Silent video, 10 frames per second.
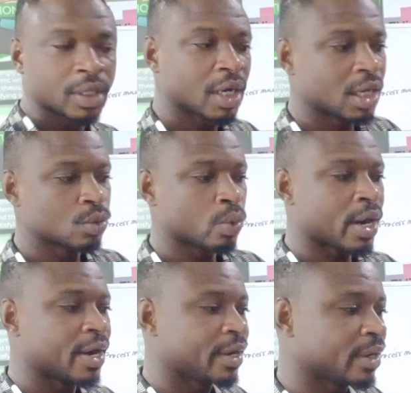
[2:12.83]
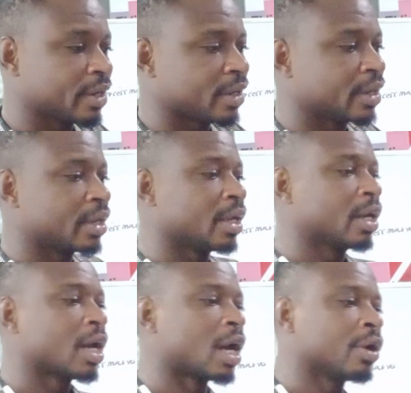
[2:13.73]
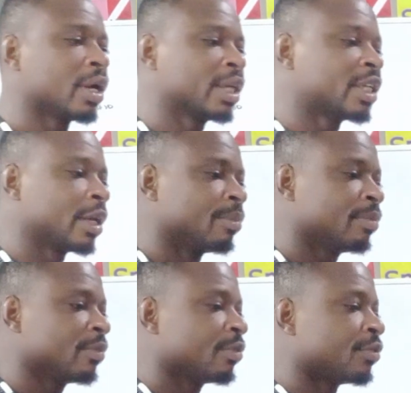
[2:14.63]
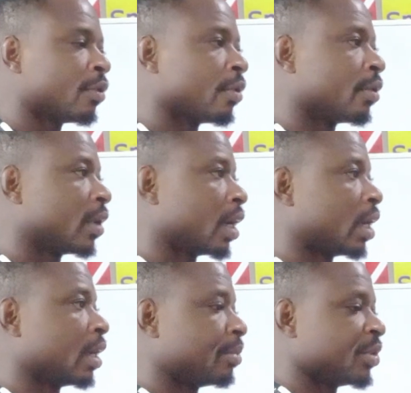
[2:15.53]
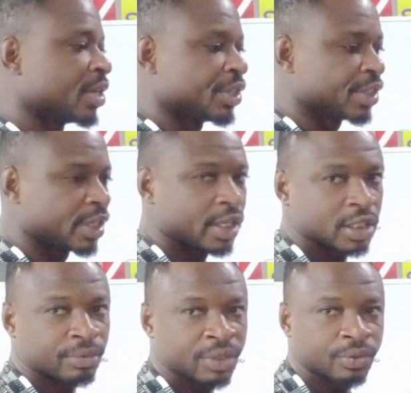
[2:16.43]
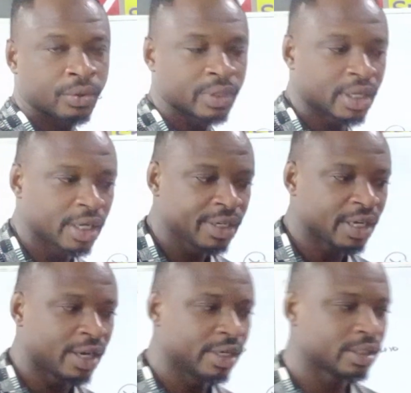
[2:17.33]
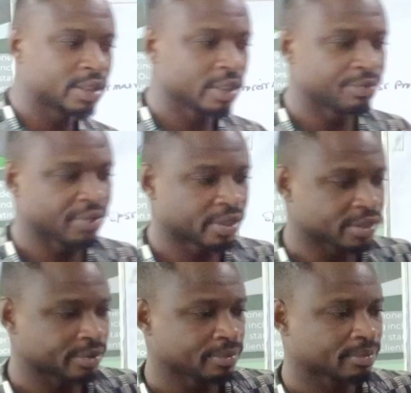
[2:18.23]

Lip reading: That's why another term for mediation is what we call the indirect effect.